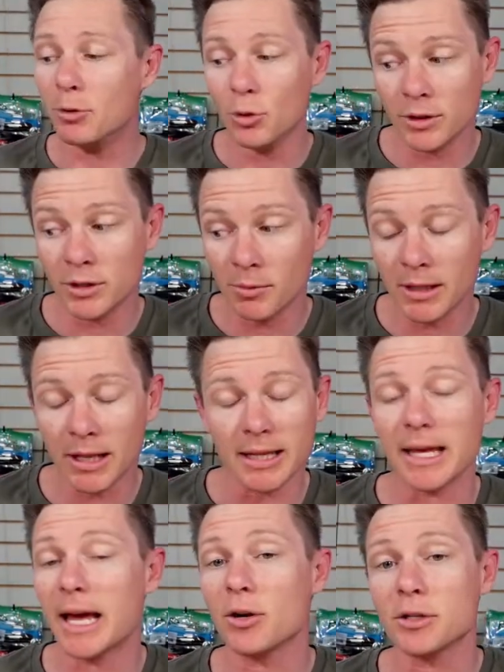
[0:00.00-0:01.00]
doing something
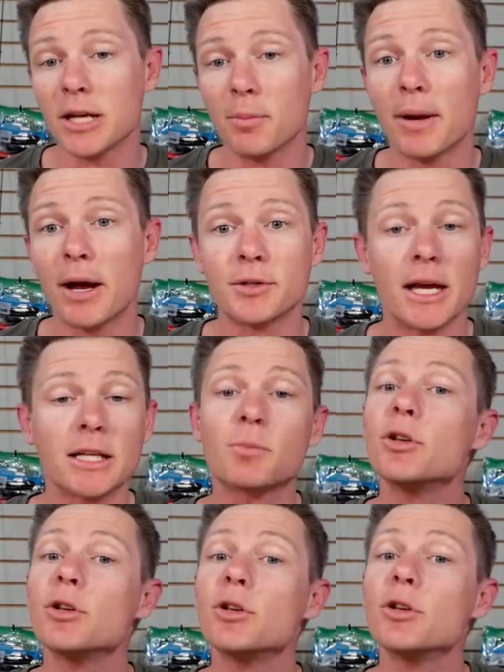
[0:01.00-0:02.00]
like that on 10-pound
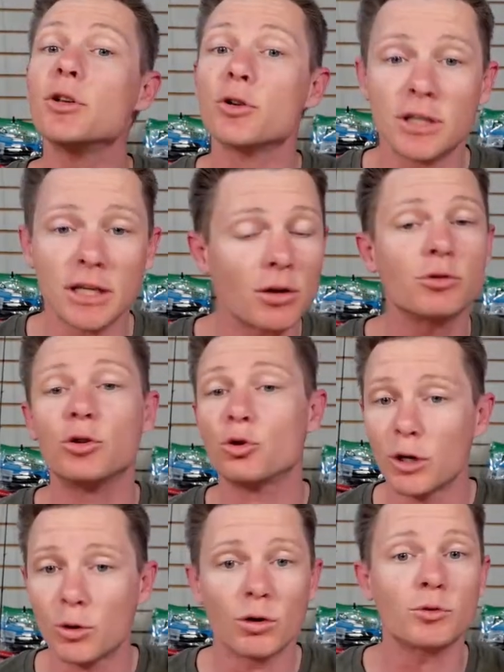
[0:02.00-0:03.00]
test, but your
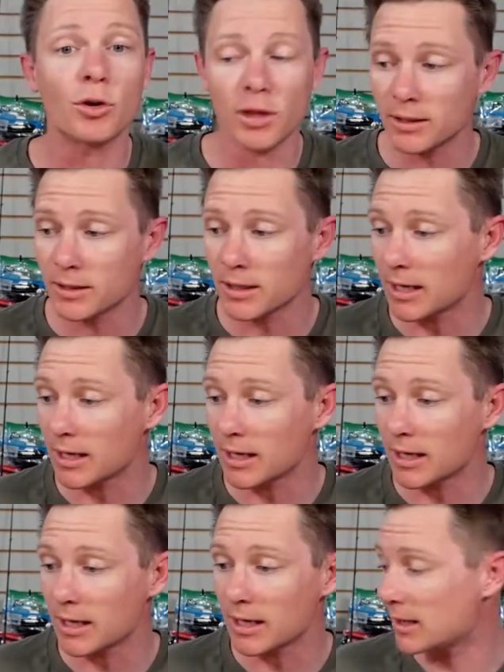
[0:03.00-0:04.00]
Senkos, your worms, your things like
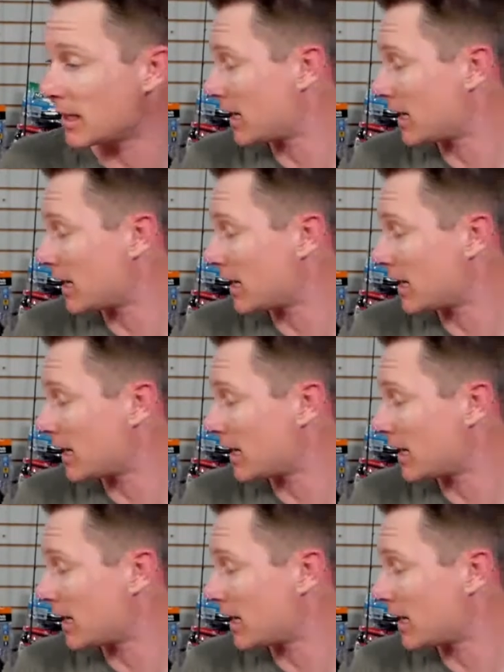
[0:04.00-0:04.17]
that.